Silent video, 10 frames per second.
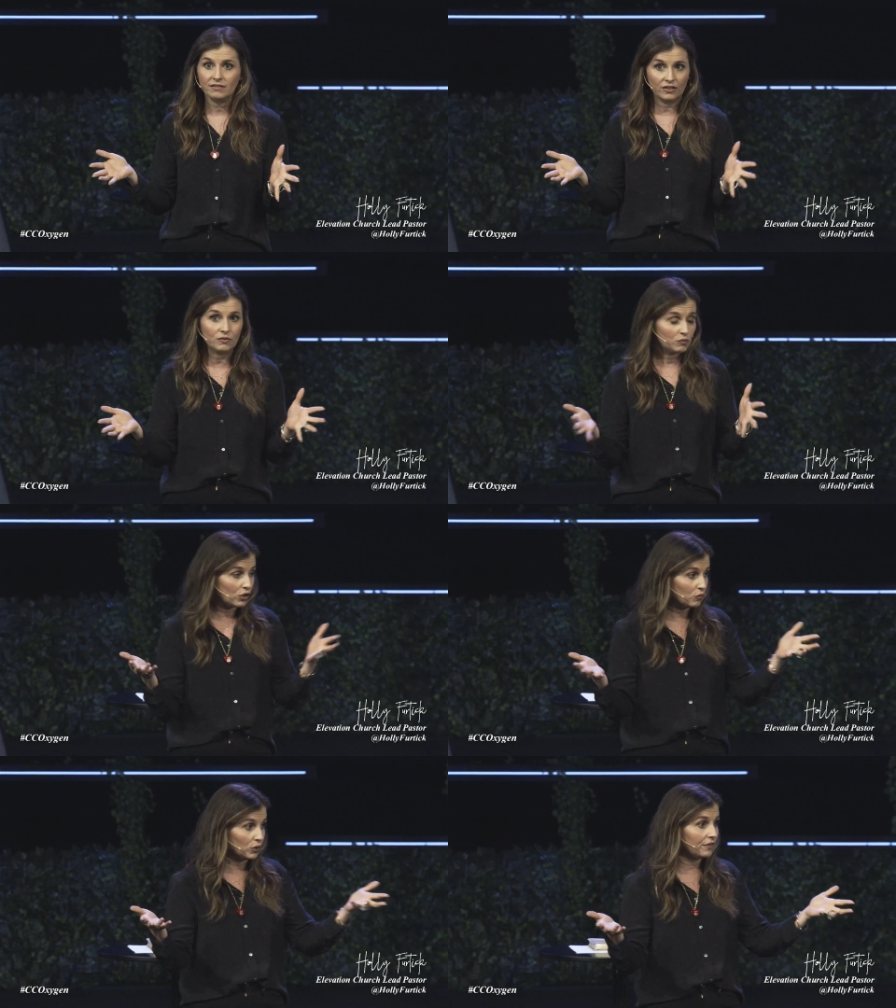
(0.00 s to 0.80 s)

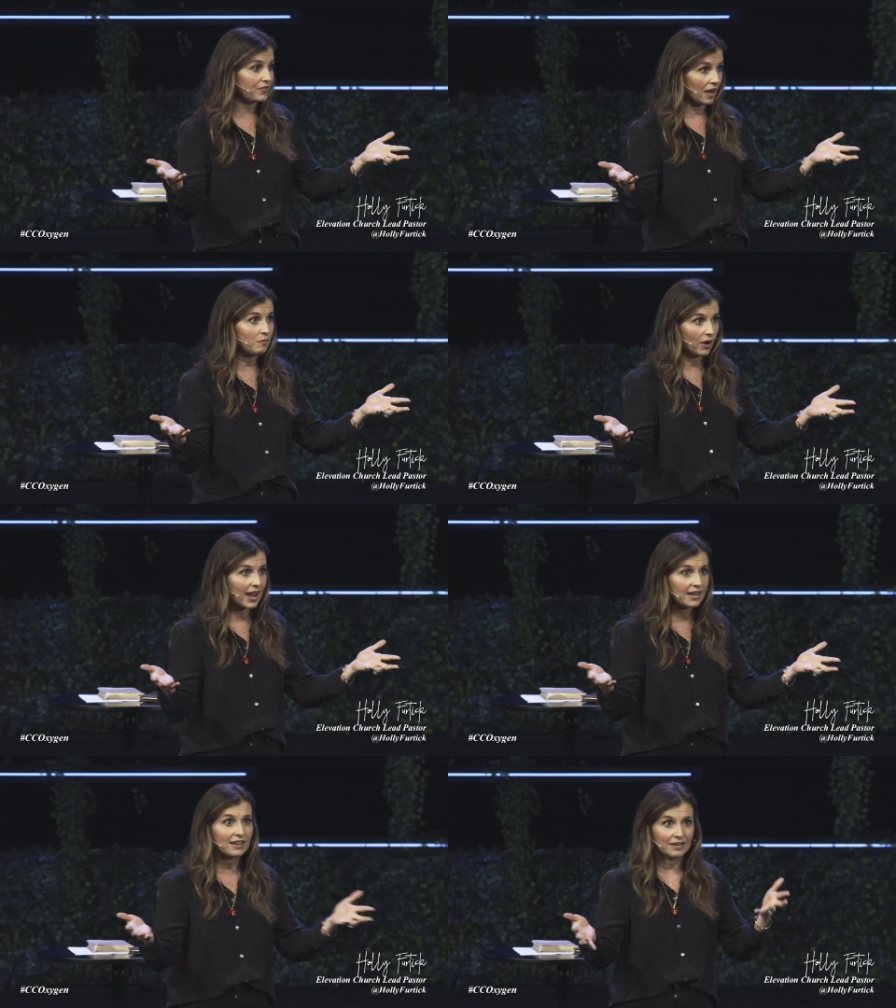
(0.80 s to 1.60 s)
Good rule of thumb,
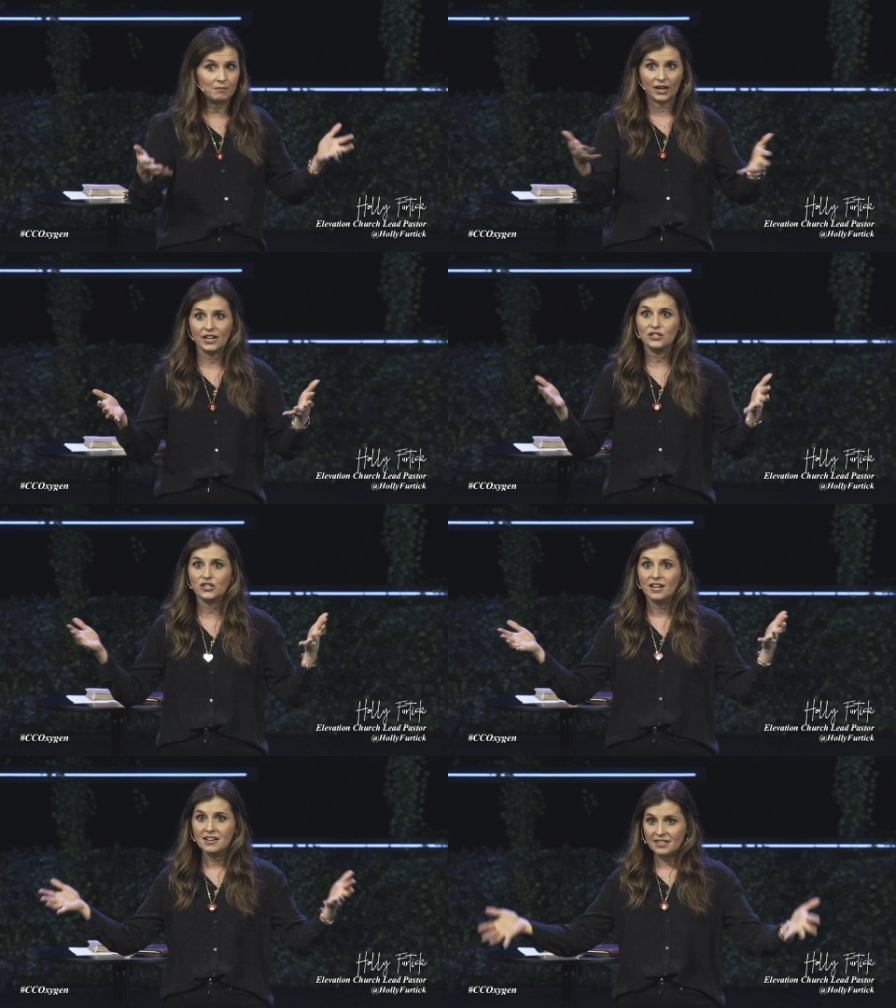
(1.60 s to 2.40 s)
right? In marriage,
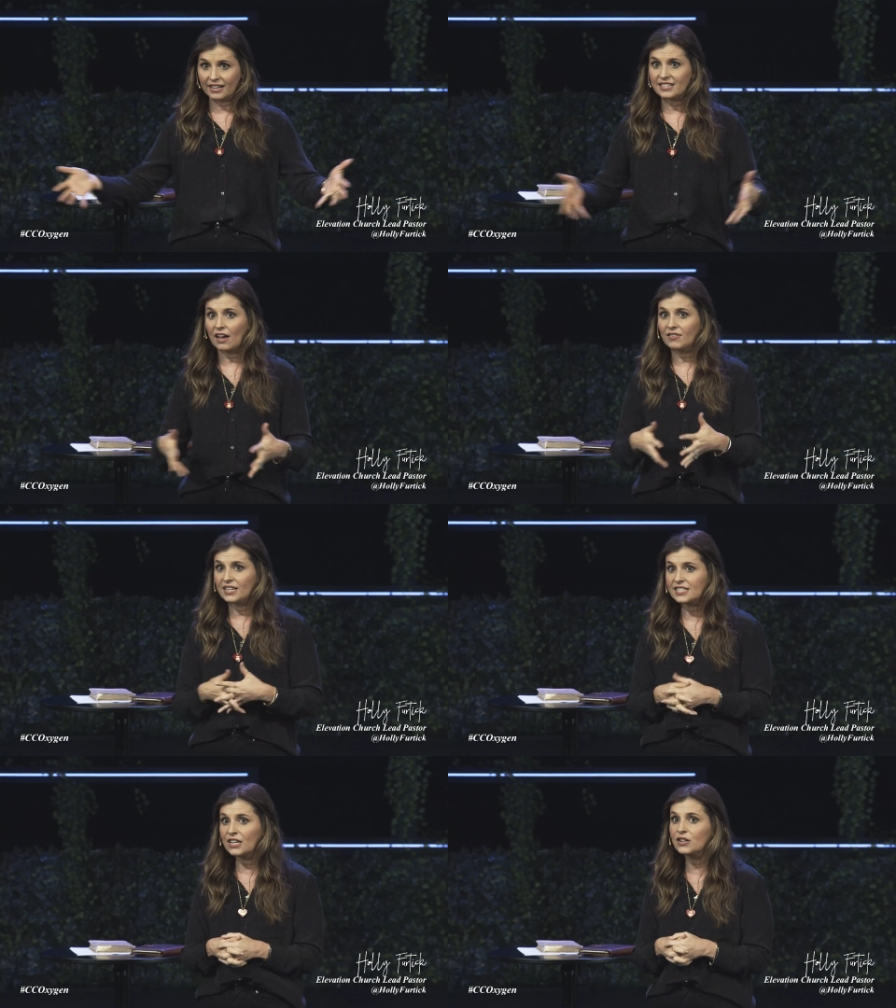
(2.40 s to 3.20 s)
not to have
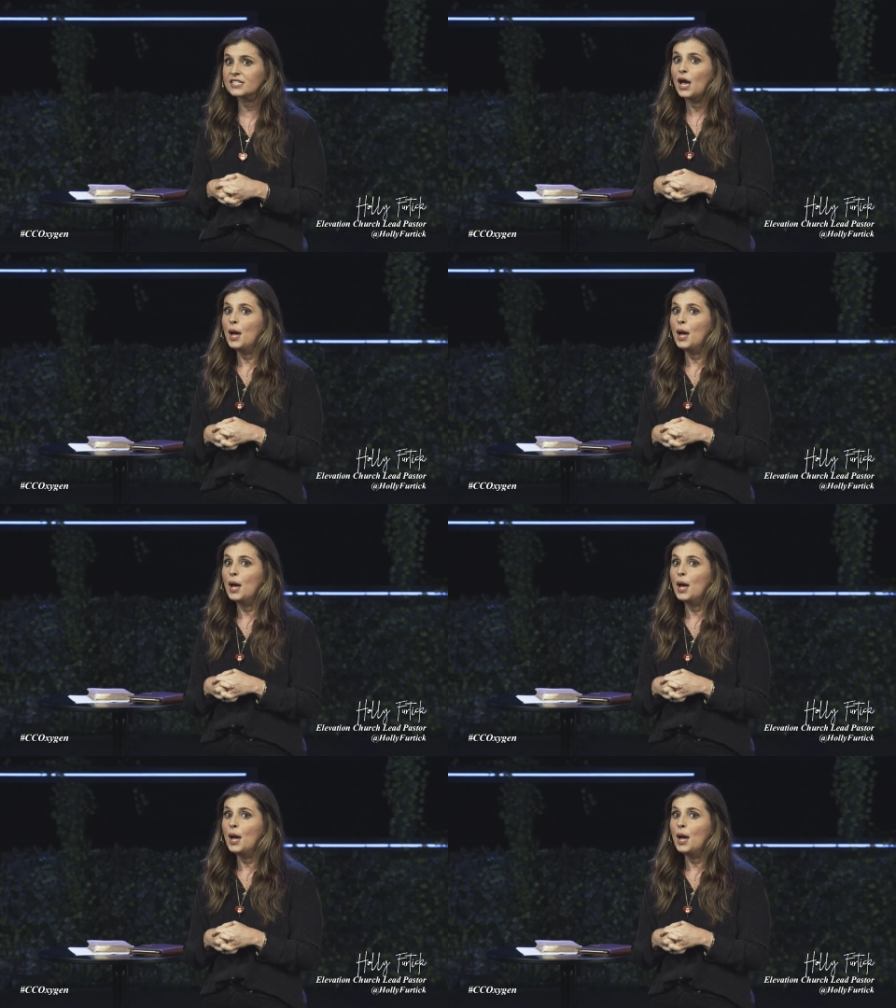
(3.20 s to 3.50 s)
any secrets.